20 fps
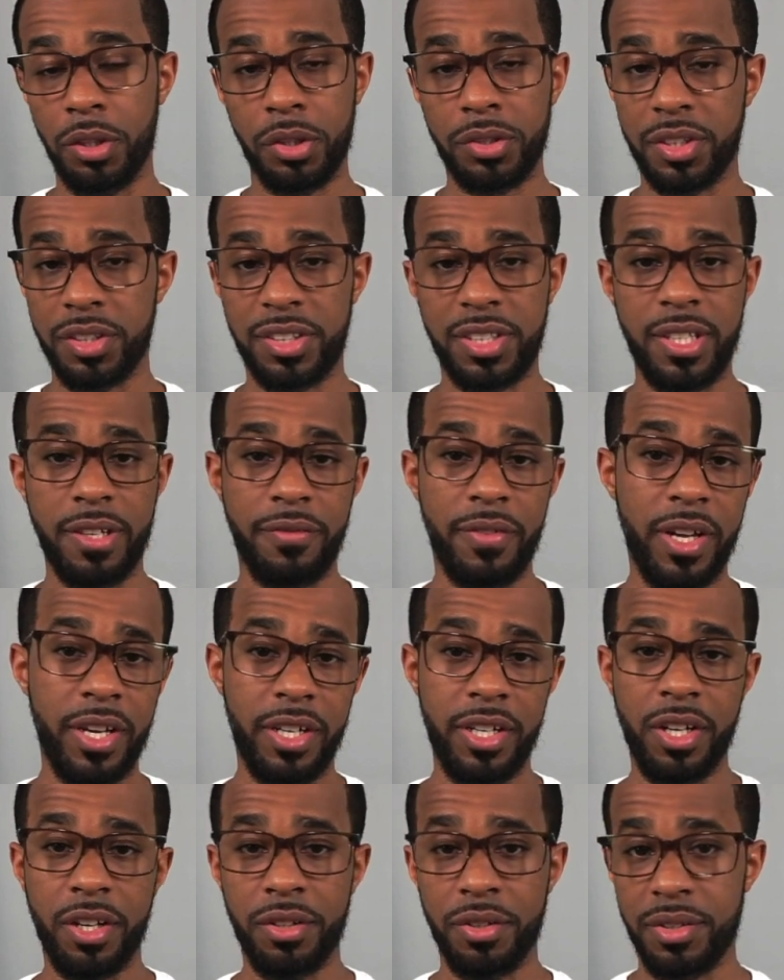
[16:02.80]
looked to see if
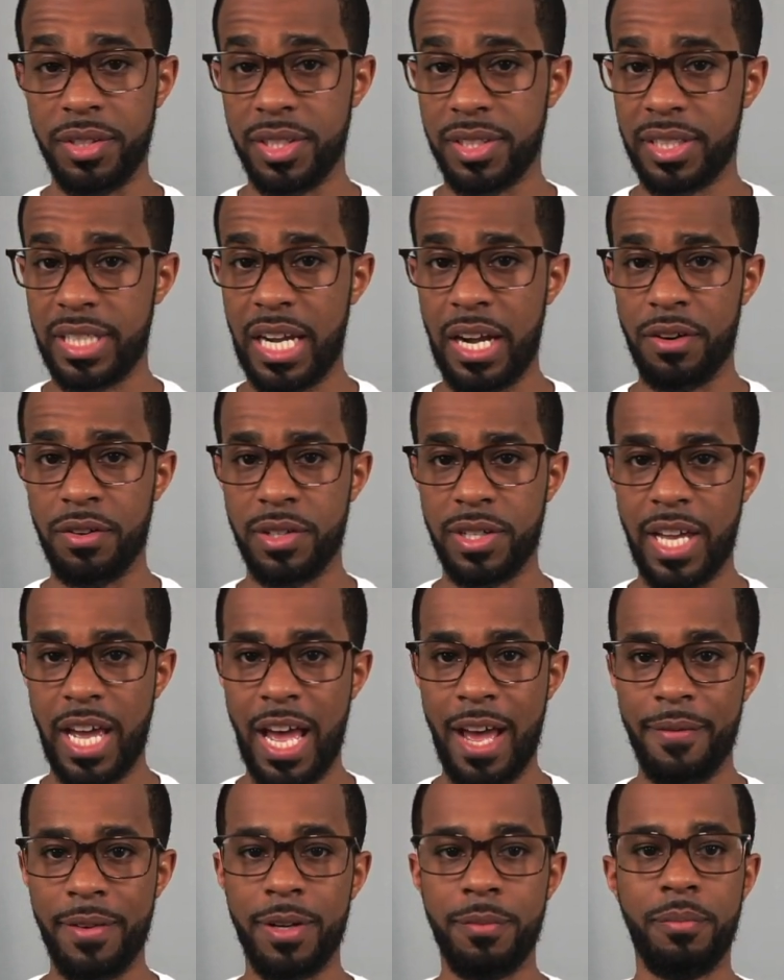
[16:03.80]
any other discounters
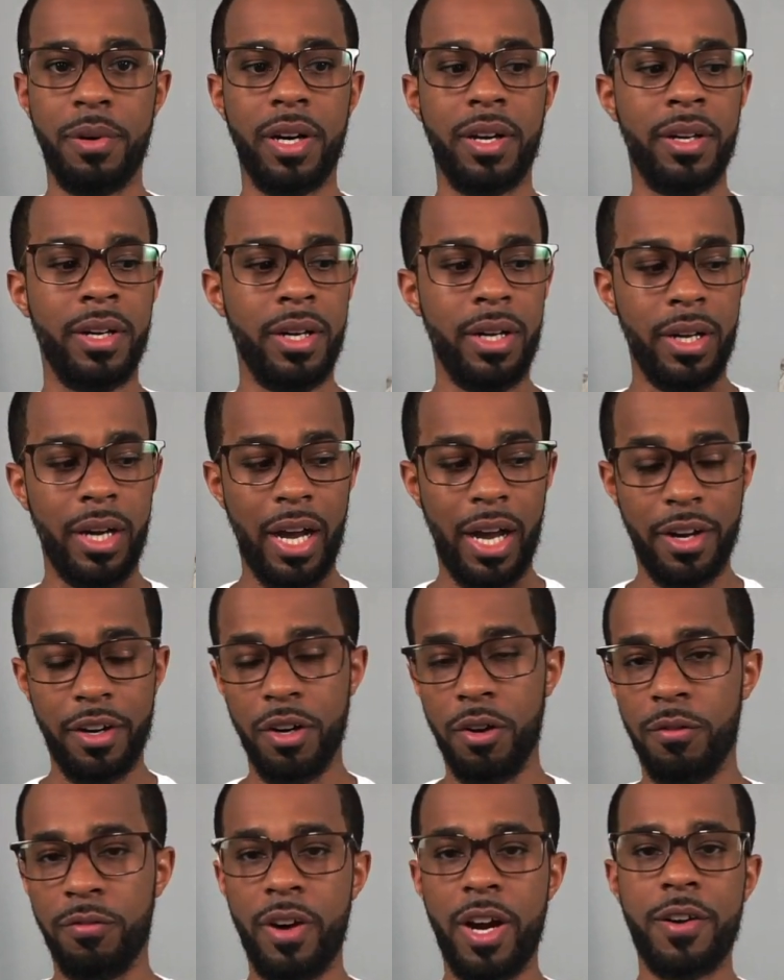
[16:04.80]
have it, but I
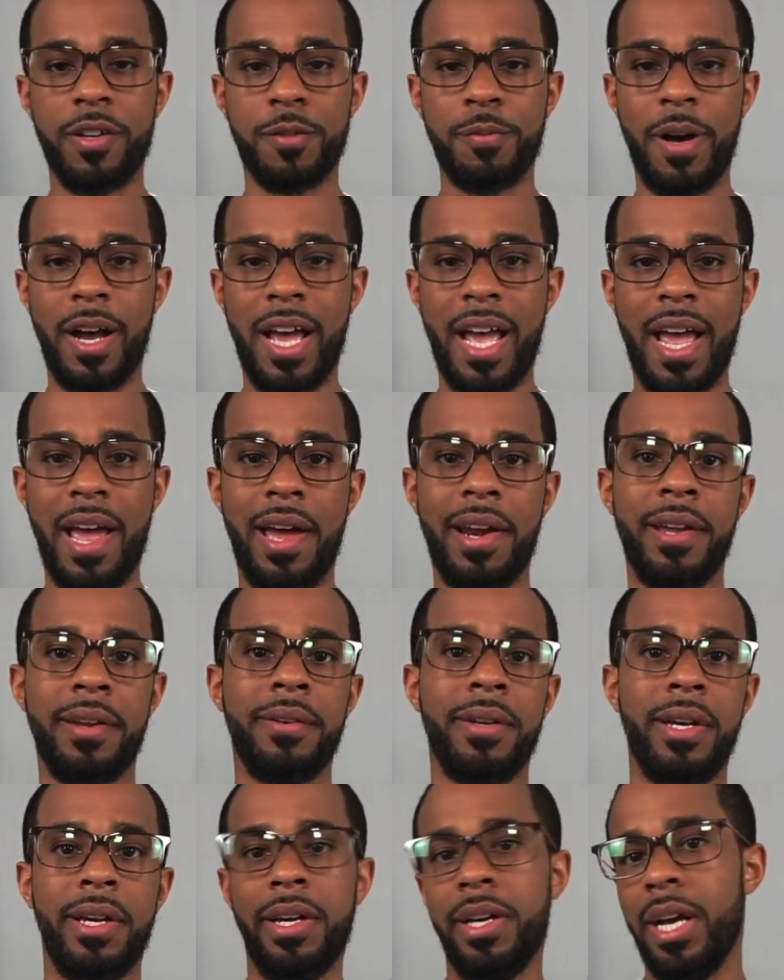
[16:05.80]
know Fragrance Buy had
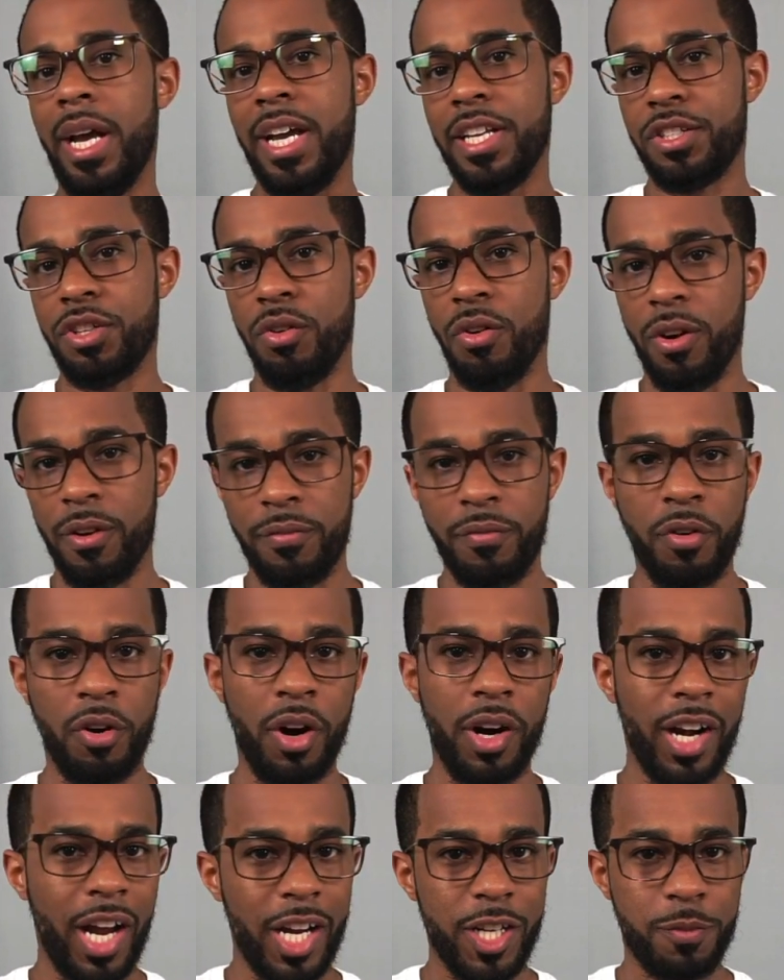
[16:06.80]
it. It's going for
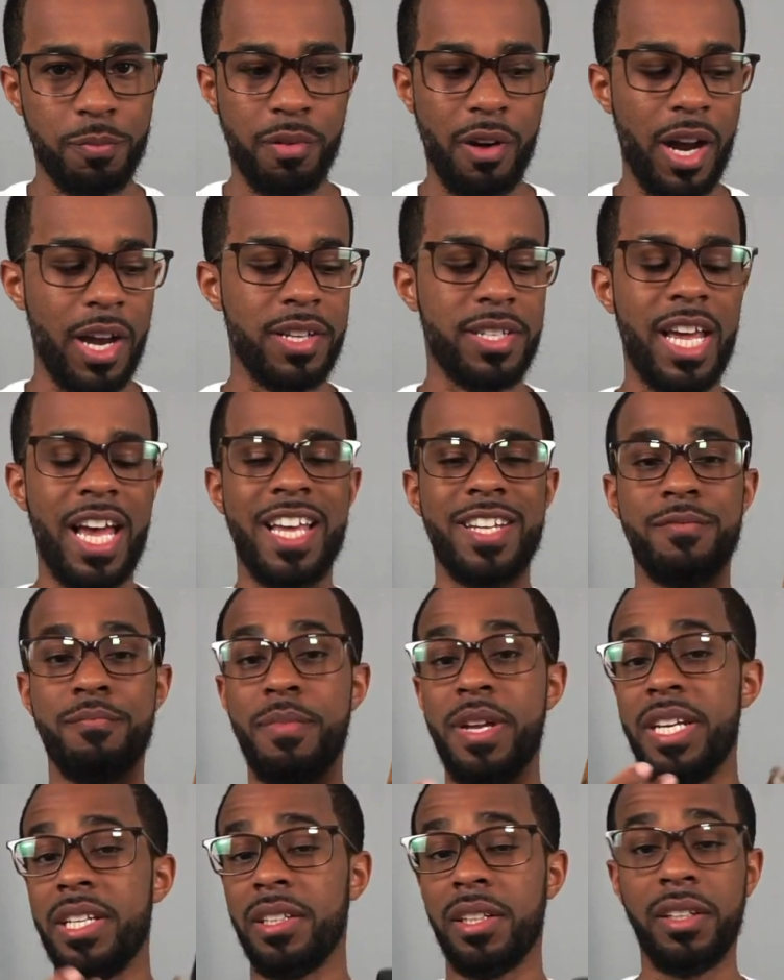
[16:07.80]
a nice price as
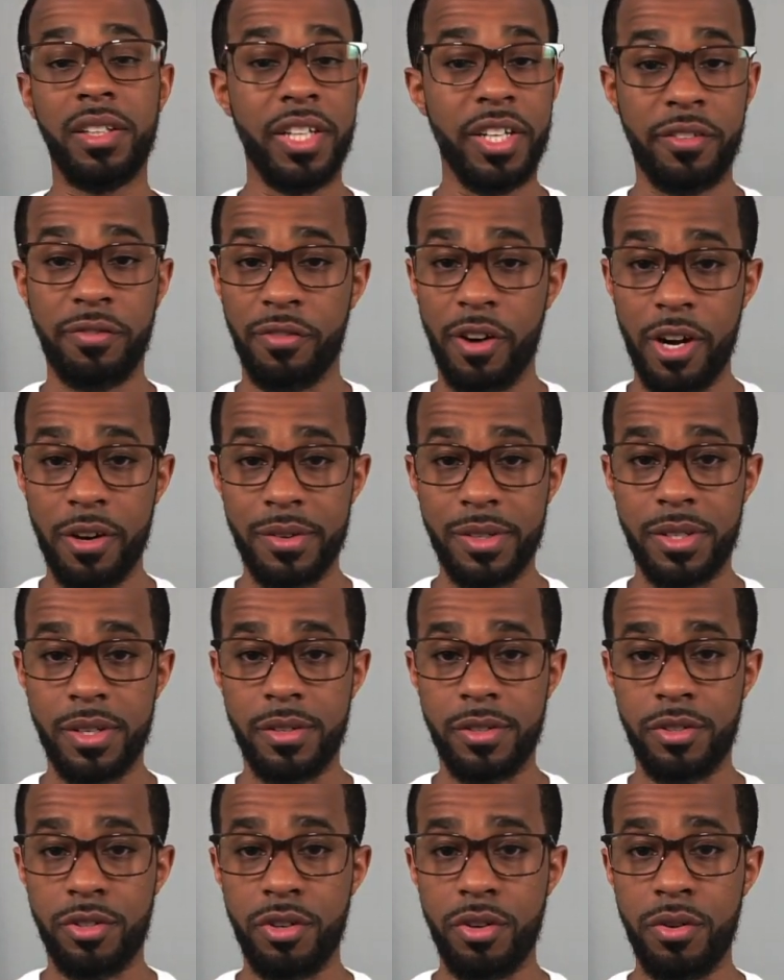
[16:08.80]
many Lalique
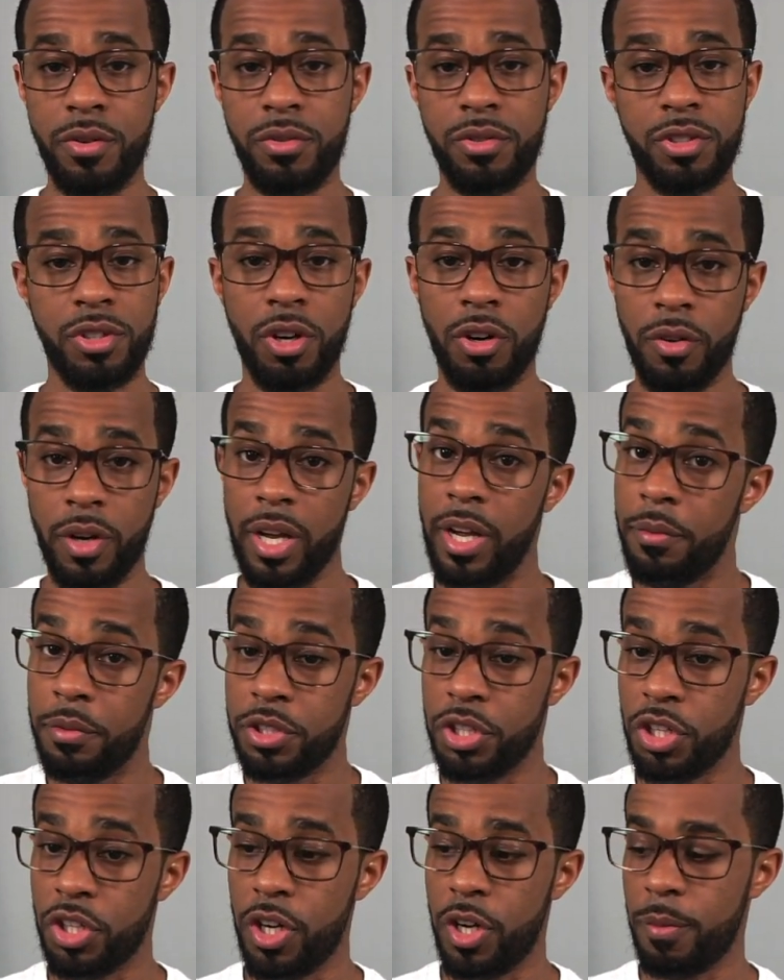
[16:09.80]
fragrances do, so it
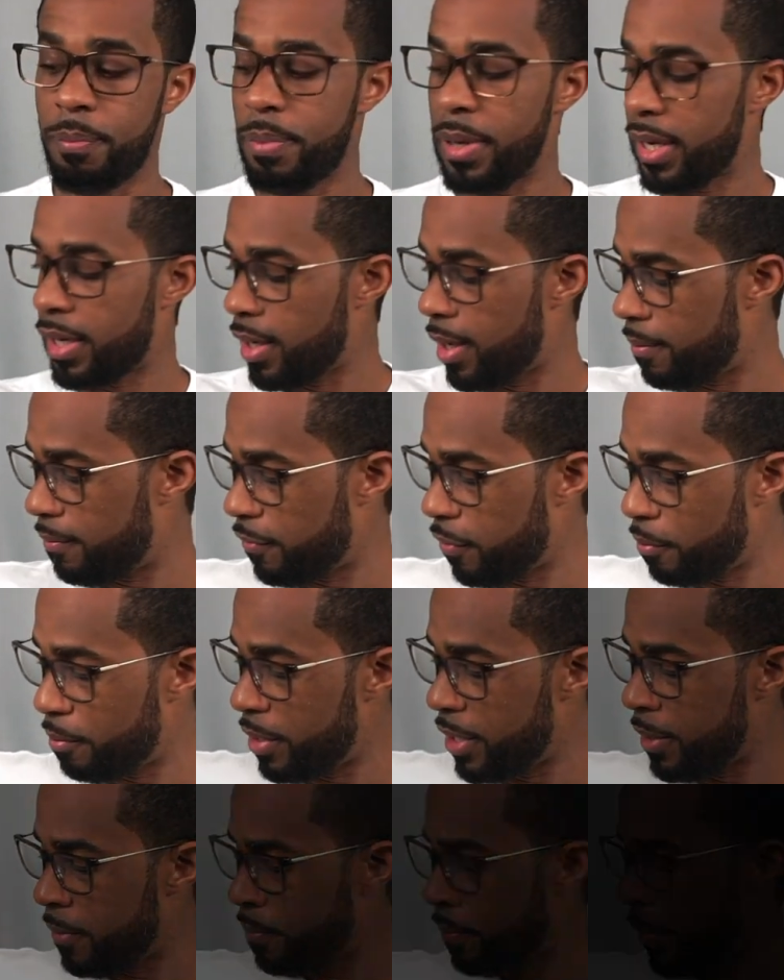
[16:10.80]
was a good pickup for
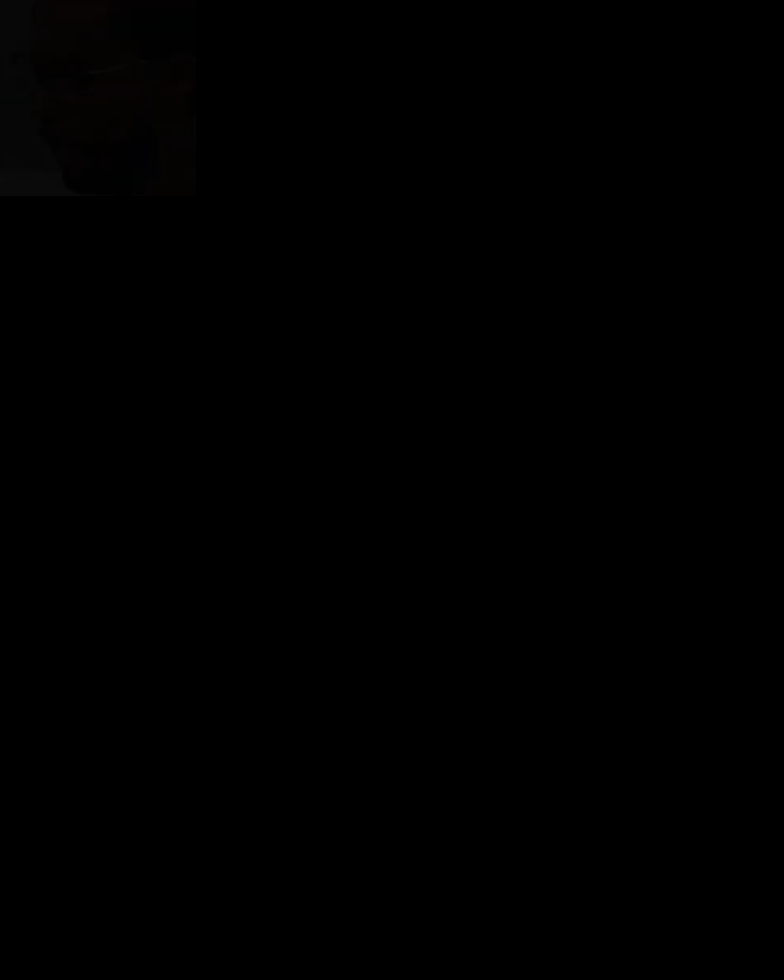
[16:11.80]
me.